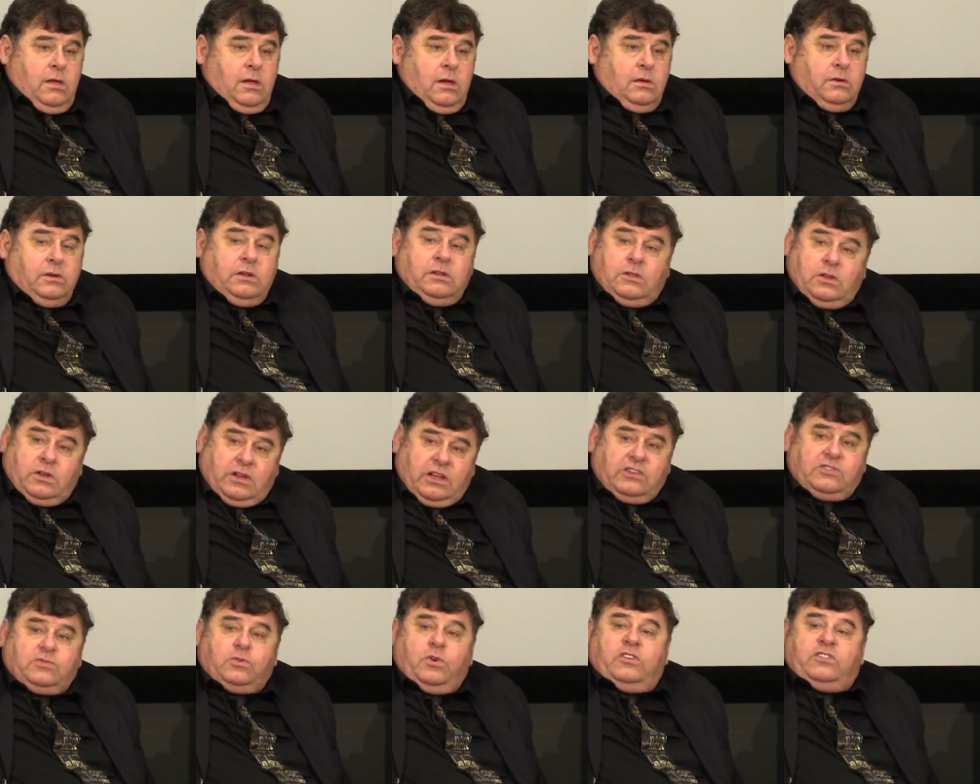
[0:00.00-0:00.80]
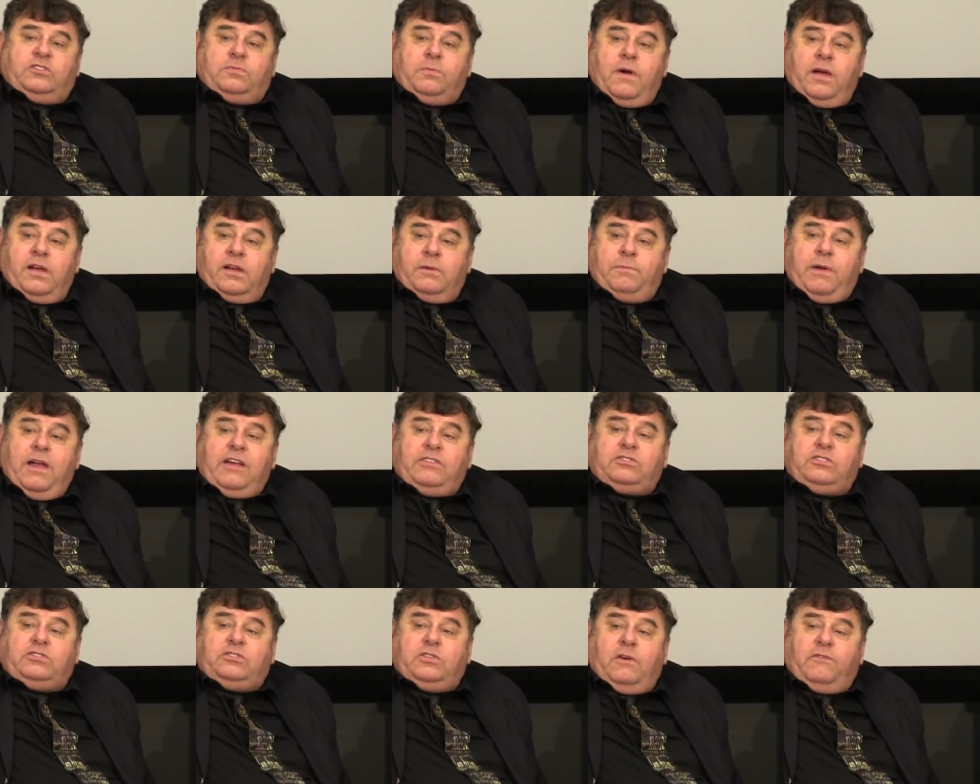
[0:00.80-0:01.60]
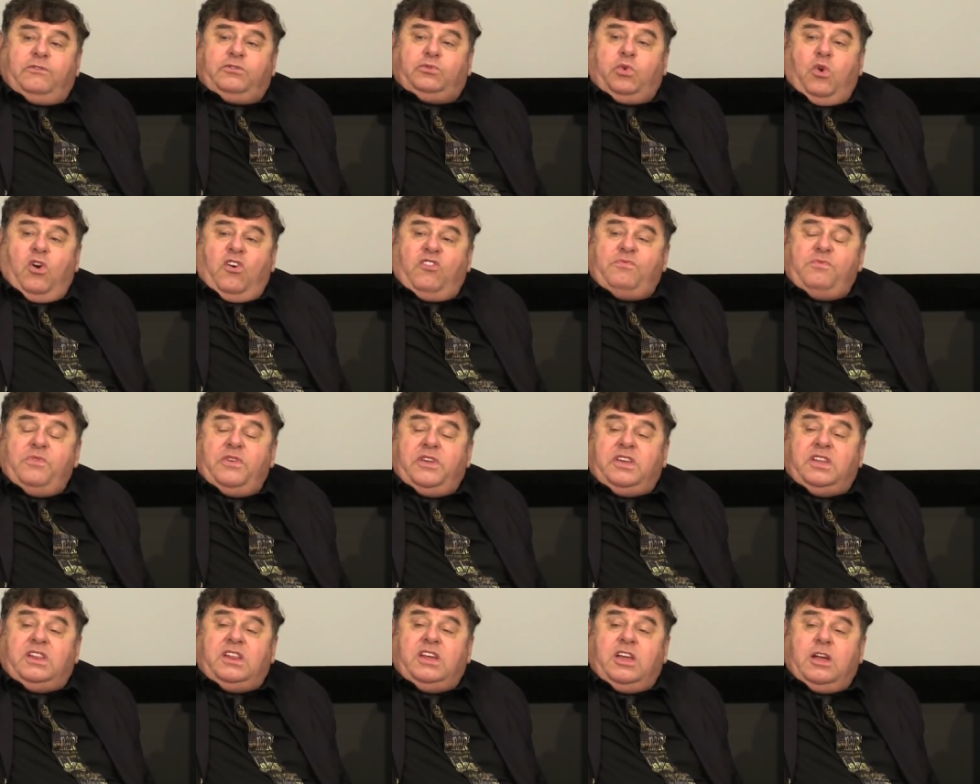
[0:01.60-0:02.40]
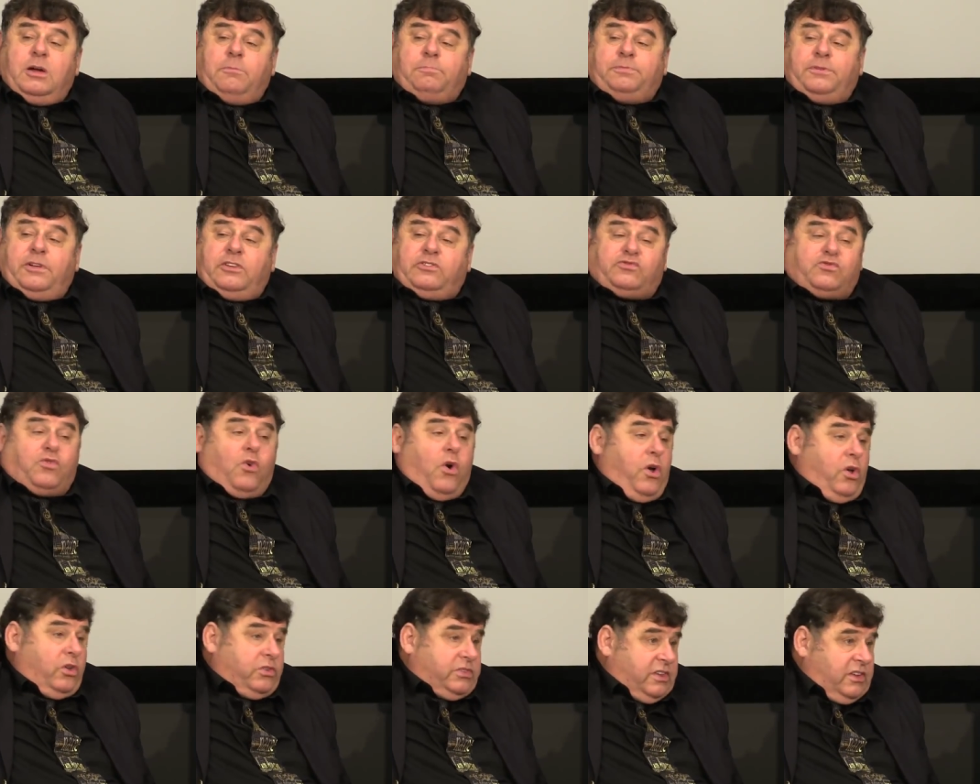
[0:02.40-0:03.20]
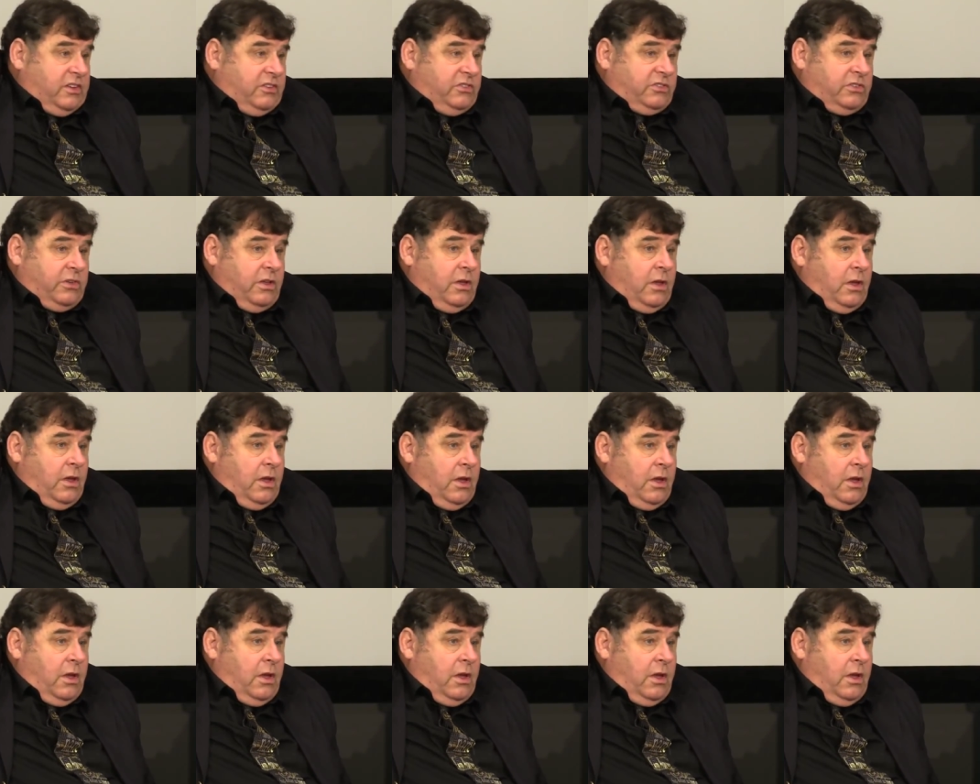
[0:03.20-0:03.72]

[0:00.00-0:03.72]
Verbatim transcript: And you look at Joyce Meyer, pays herself 12 million a year plus royalties,